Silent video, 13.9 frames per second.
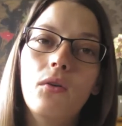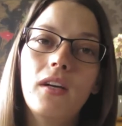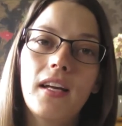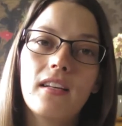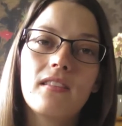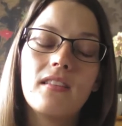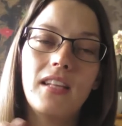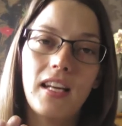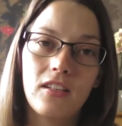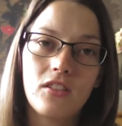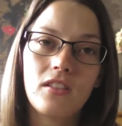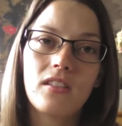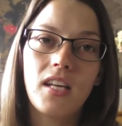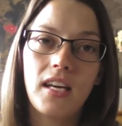
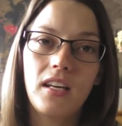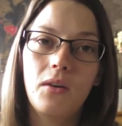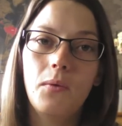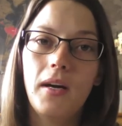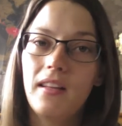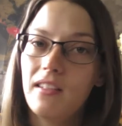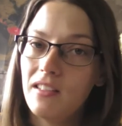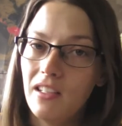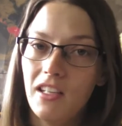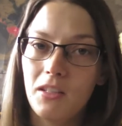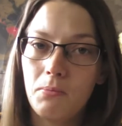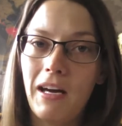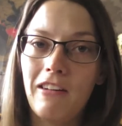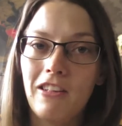let's just take away these
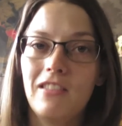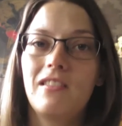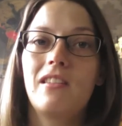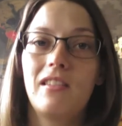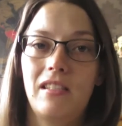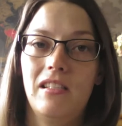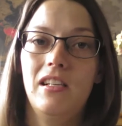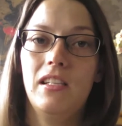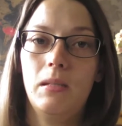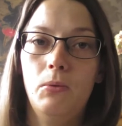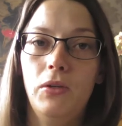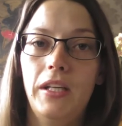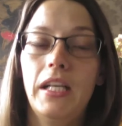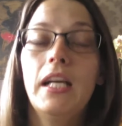last barriers at this
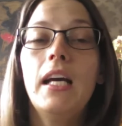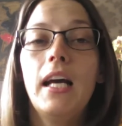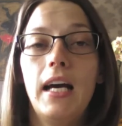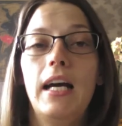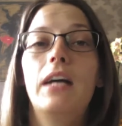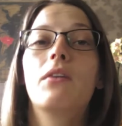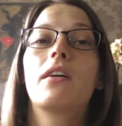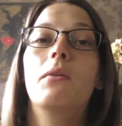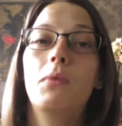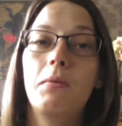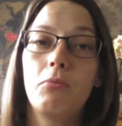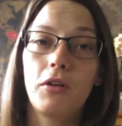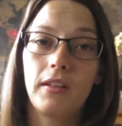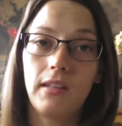last point. How can
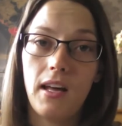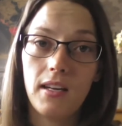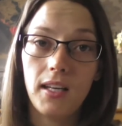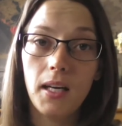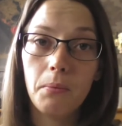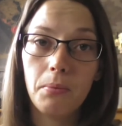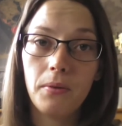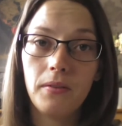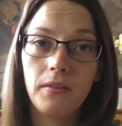we bring that up?